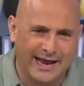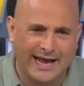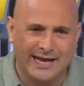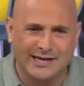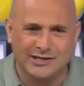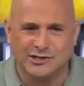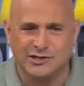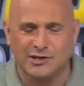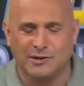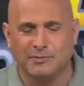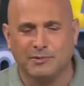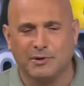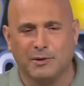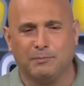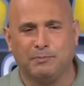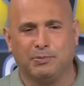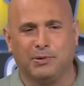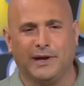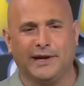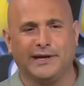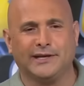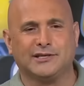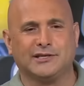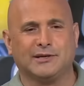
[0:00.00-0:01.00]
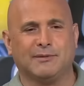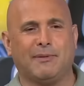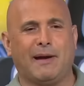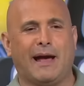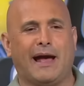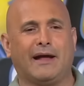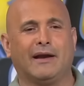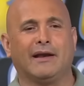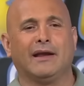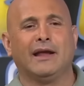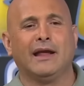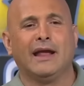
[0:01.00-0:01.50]
has some complaints
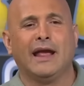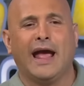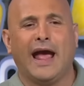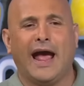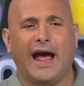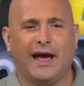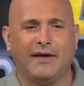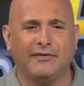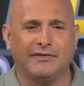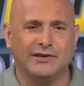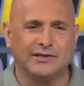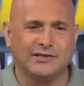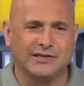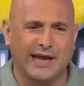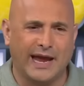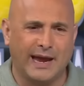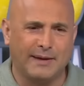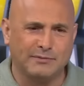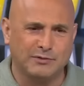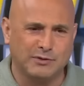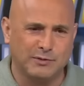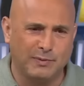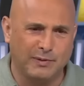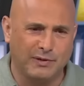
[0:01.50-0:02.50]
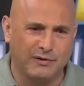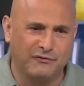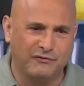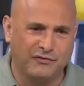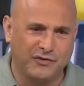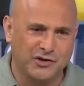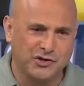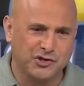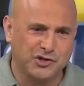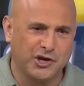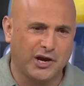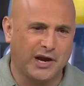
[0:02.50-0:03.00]
about how these games have been
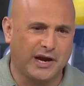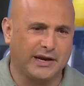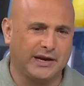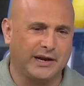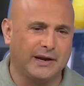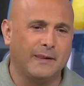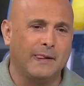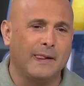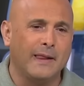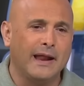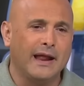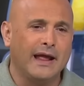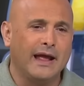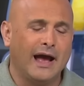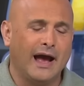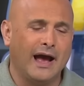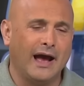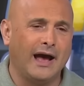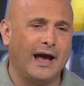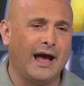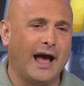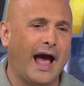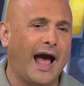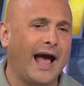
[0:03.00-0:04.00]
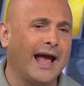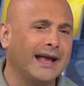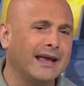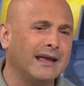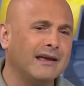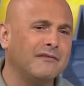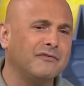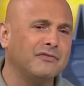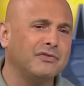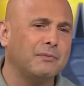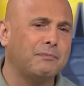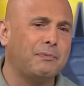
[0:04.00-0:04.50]
officiated. I
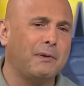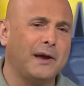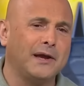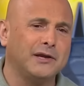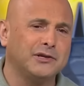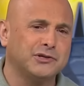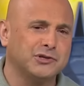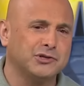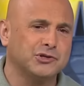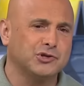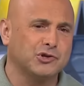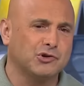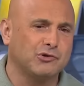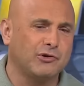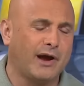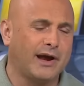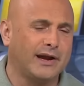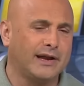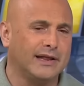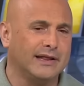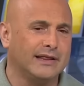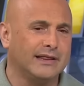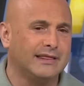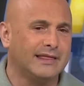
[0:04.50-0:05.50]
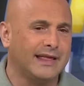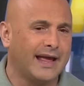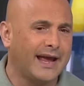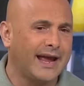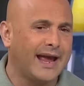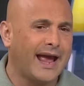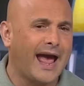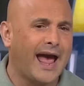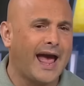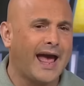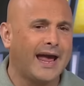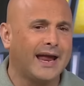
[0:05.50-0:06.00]
give the Pacers credit. They
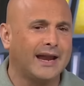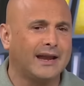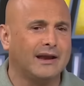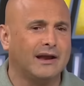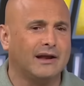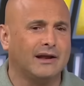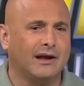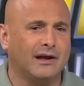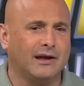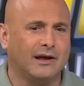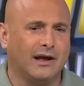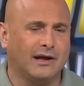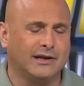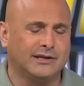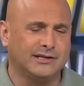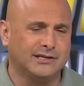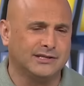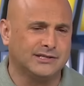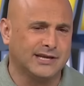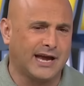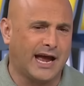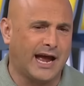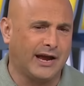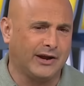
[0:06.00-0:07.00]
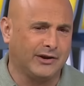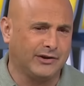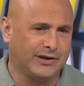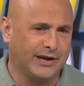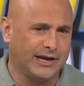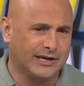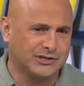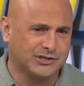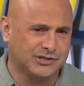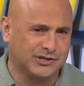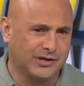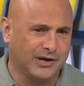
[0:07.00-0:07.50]
had a desire
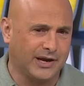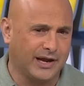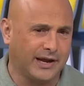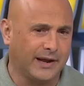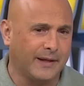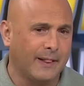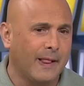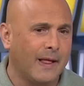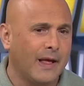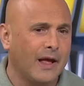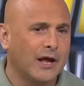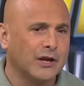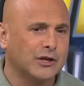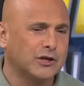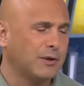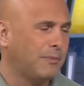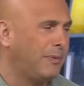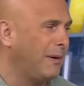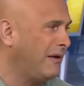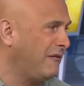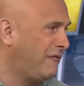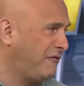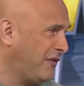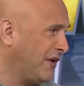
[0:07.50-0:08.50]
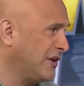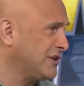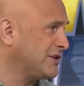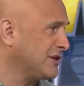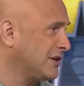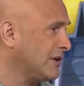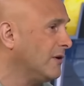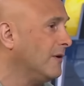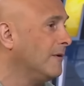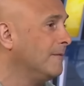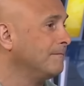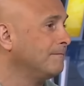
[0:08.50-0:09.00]
yesterday to be
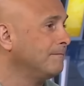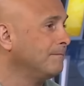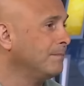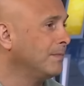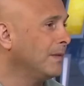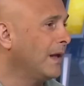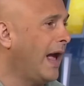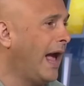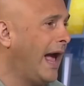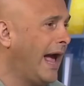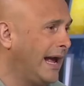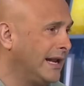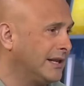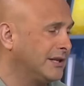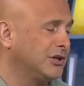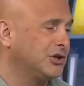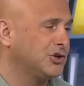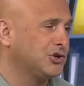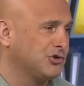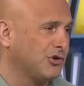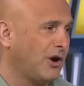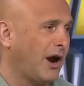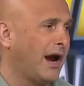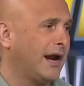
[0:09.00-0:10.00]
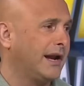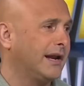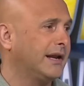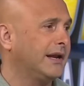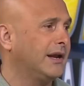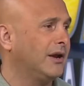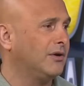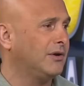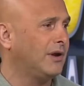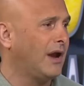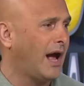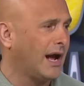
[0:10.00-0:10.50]
physical. Yeah. And to try
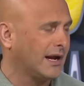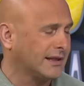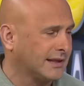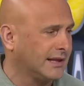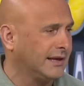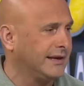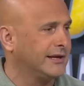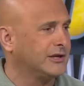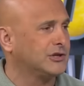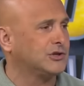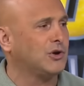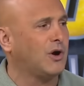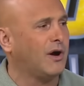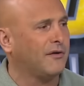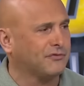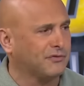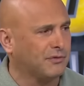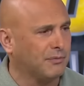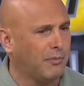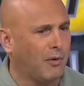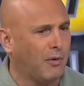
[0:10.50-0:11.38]
to knock the Knicks off the